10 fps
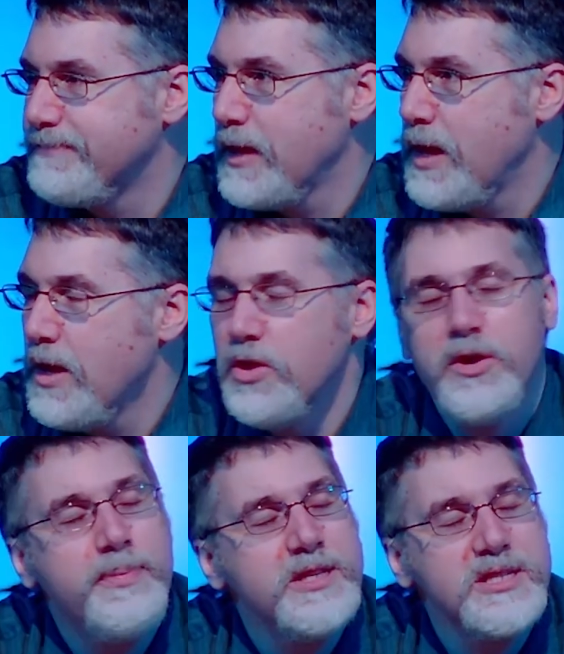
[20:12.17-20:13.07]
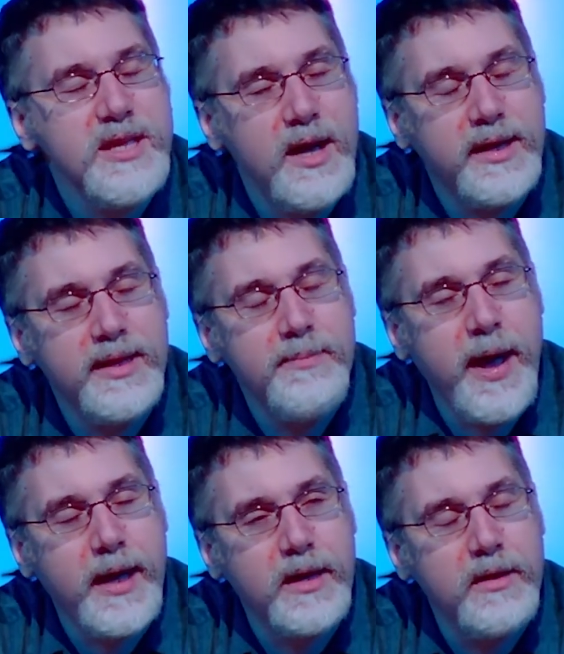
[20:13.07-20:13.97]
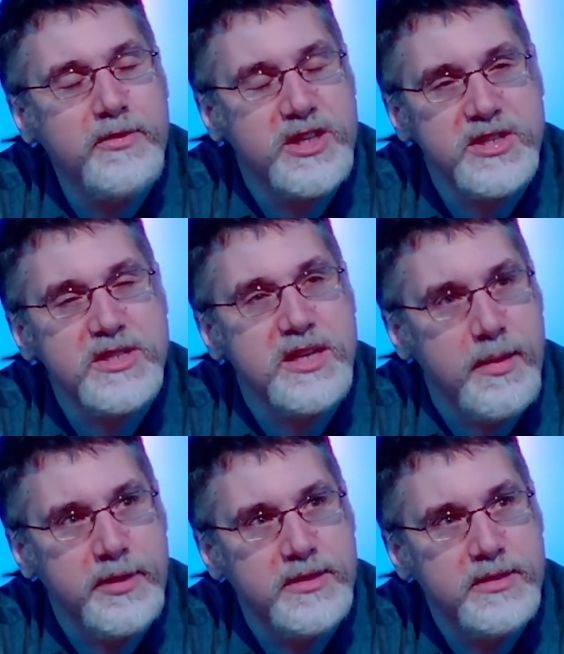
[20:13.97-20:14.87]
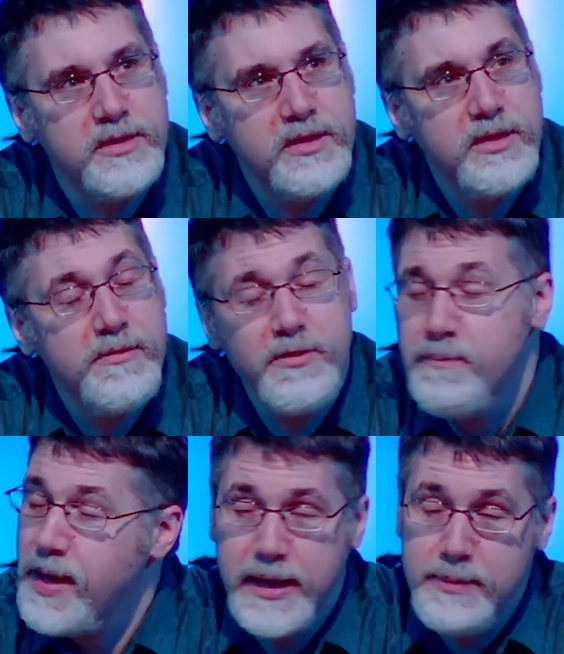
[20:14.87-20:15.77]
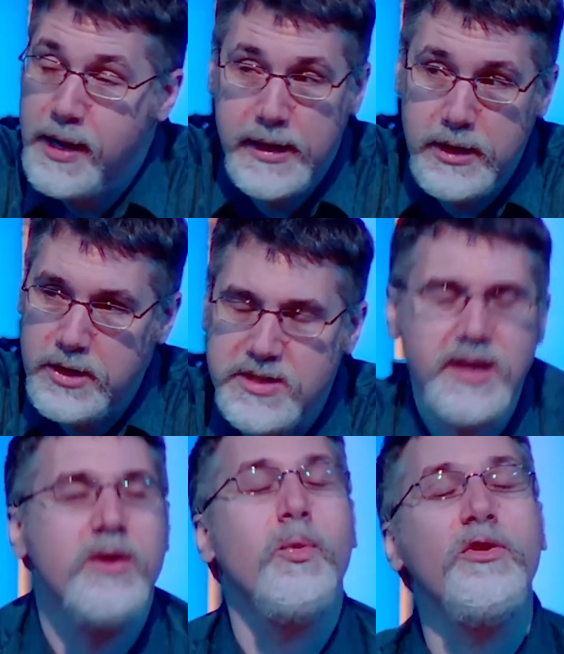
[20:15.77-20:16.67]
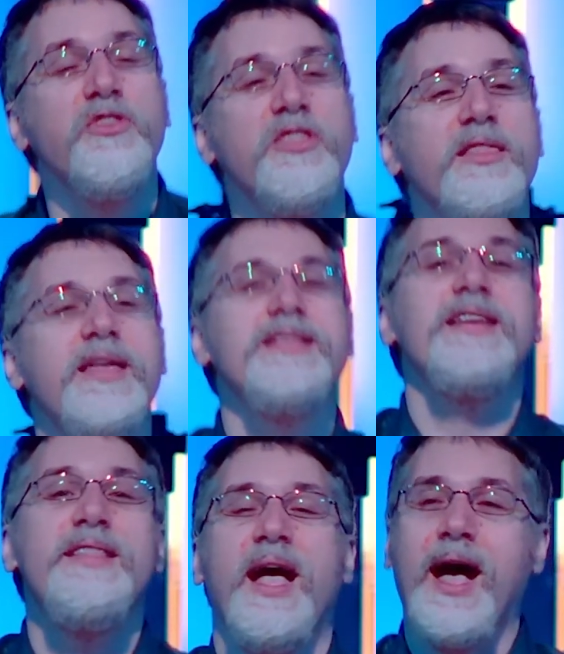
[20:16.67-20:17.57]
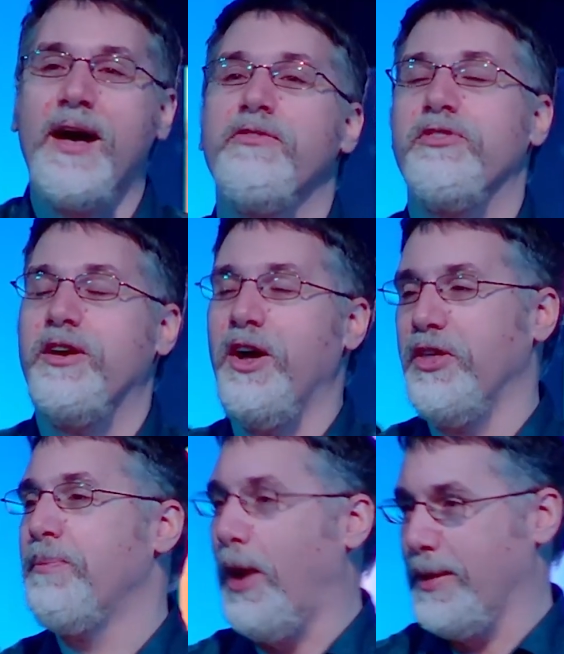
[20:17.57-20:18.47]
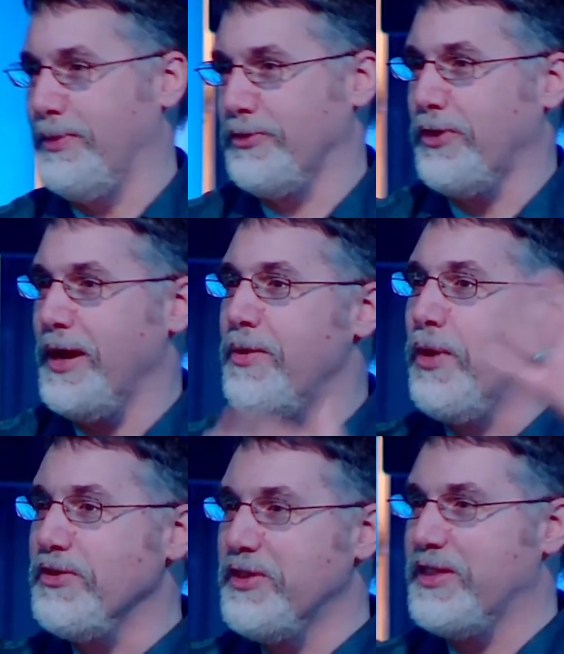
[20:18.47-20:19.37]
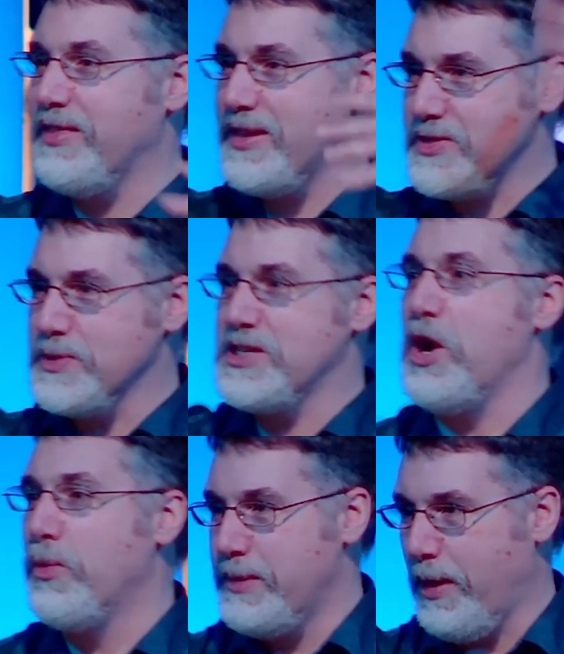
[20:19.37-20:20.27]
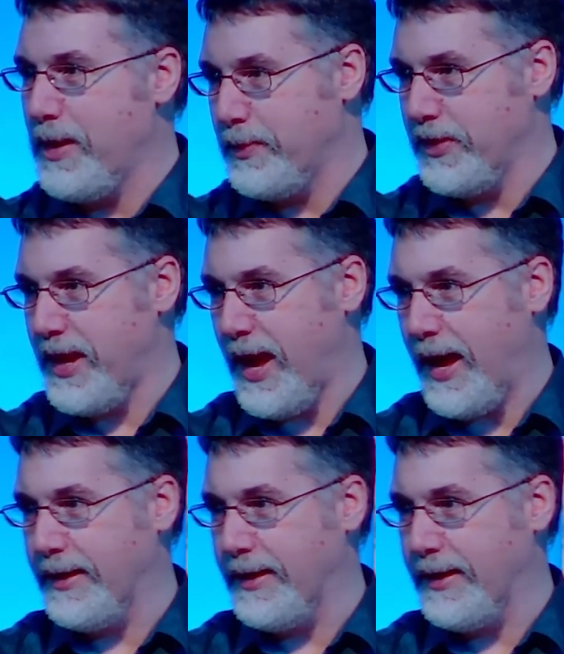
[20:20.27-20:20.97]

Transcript: that had been stuck in the back of a dusty cupboard for many, many years. Now, it wasn't that they didn't have other Bibles, right? It wasn't that this was the only Bible they had.